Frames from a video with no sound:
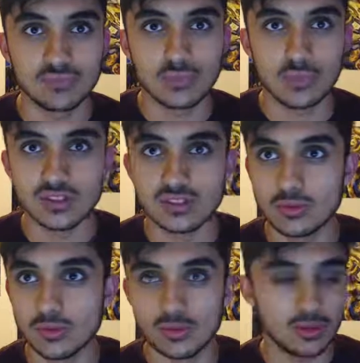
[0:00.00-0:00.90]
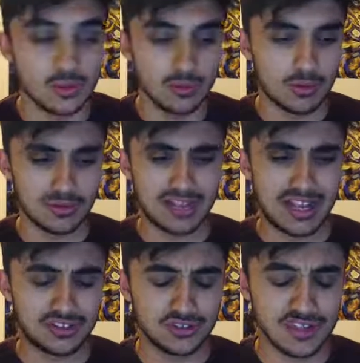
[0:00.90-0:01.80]
what's the
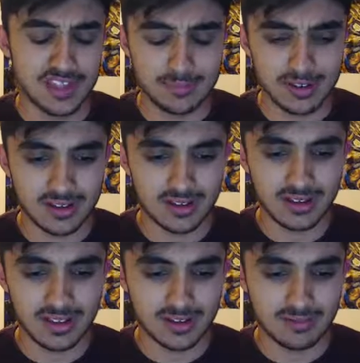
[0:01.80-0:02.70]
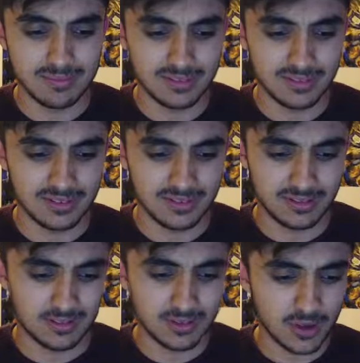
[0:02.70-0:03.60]
actor's name? I
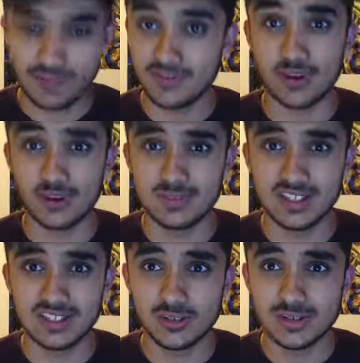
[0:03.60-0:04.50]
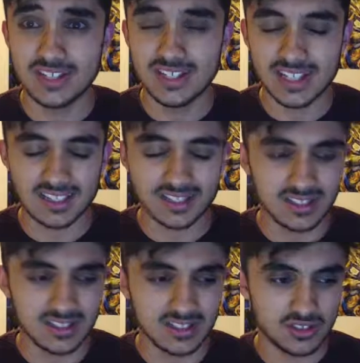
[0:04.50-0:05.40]
forgot who played Lois Lane again.
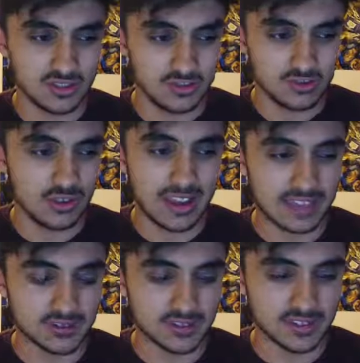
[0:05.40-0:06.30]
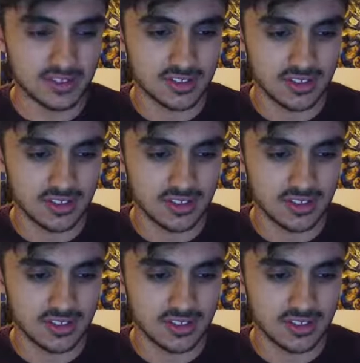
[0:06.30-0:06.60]
Great actress.